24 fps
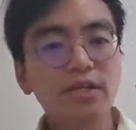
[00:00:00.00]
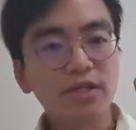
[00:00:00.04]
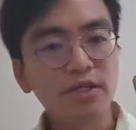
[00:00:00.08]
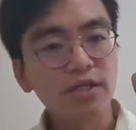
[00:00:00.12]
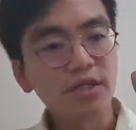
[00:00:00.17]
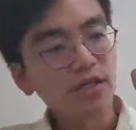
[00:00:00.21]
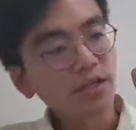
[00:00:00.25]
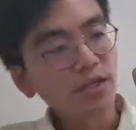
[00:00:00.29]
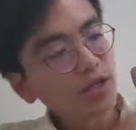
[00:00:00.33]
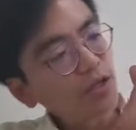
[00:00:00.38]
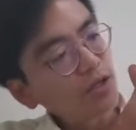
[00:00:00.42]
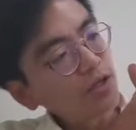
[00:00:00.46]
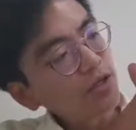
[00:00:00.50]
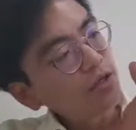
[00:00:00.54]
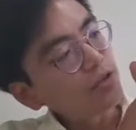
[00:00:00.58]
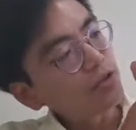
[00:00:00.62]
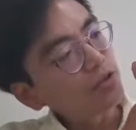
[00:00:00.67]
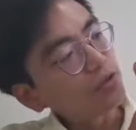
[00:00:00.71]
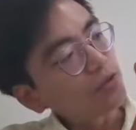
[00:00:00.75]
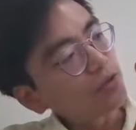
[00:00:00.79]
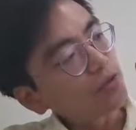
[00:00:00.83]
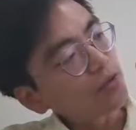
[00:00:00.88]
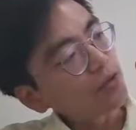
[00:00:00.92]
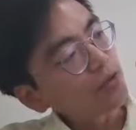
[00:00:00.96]
Okay,
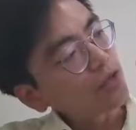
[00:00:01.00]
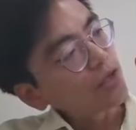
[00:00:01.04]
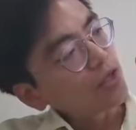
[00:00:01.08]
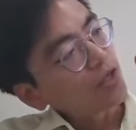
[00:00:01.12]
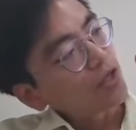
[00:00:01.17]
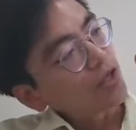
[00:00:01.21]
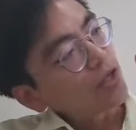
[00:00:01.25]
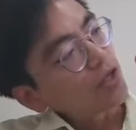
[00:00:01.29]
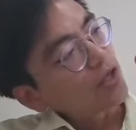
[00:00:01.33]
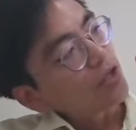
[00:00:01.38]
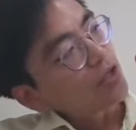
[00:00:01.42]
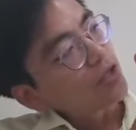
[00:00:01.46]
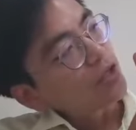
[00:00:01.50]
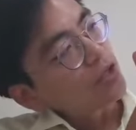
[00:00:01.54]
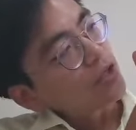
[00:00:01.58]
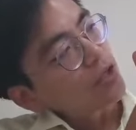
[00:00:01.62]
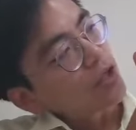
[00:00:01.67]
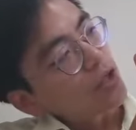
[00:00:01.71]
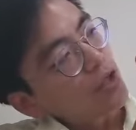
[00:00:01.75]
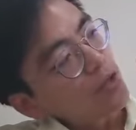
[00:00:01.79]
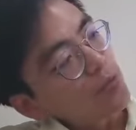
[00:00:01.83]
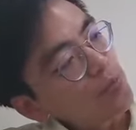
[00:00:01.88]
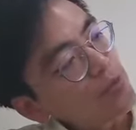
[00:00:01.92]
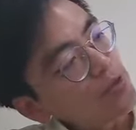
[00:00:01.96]
shoot
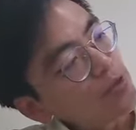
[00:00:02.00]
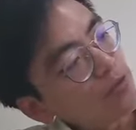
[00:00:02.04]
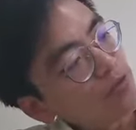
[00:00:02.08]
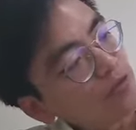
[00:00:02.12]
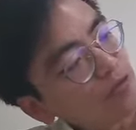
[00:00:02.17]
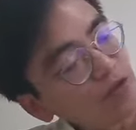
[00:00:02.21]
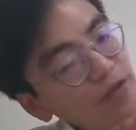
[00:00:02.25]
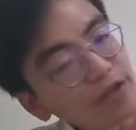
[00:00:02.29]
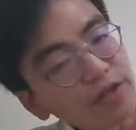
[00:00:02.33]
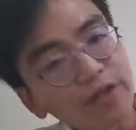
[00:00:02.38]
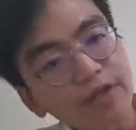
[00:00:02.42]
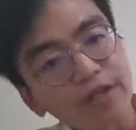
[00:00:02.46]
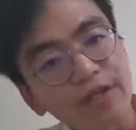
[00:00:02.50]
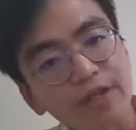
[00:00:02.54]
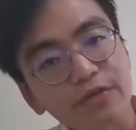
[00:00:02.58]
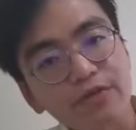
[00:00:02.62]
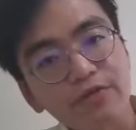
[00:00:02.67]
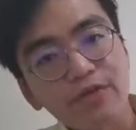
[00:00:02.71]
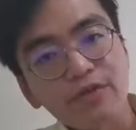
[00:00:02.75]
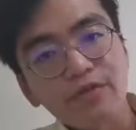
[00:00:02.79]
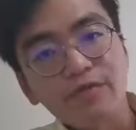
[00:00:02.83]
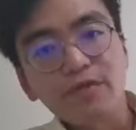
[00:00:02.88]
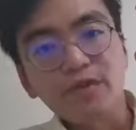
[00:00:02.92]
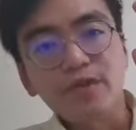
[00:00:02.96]
middle finger and
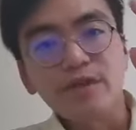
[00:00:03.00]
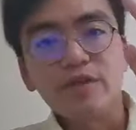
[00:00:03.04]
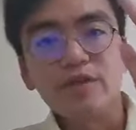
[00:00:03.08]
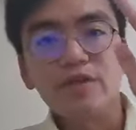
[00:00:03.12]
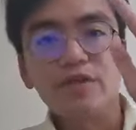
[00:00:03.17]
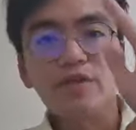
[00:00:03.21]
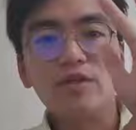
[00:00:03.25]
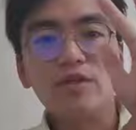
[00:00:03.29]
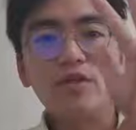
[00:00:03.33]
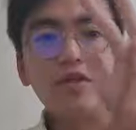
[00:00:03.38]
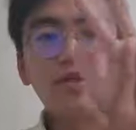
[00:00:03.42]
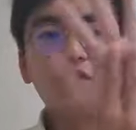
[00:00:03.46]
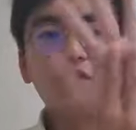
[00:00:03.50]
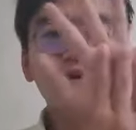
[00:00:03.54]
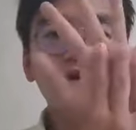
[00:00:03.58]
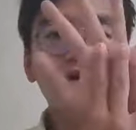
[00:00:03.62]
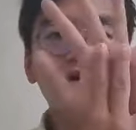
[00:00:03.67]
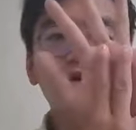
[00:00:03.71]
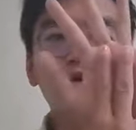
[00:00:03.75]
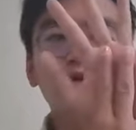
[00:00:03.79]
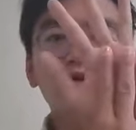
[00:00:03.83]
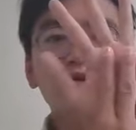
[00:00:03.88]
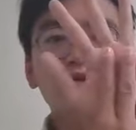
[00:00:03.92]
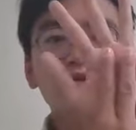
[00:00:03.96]
ring finger
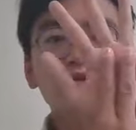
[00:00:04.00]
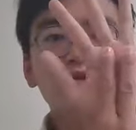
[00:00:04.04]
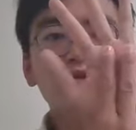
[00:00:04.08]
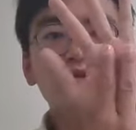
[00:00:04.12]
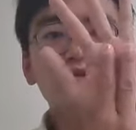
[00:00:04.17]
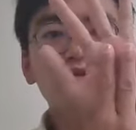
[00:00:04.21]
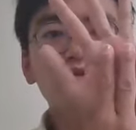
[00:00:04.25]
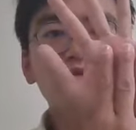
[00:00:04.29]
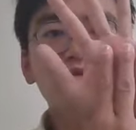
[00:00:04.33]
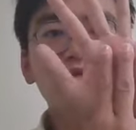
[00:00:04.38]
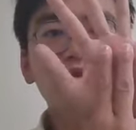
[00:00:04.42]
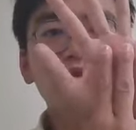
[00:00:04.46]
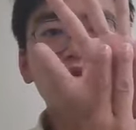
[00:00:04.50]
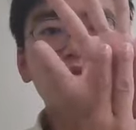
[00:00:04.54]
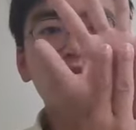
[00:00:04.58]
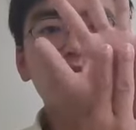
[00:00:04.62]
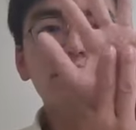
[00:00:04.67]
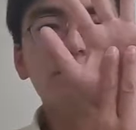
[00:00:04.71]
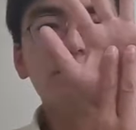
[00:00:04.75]
along these two lines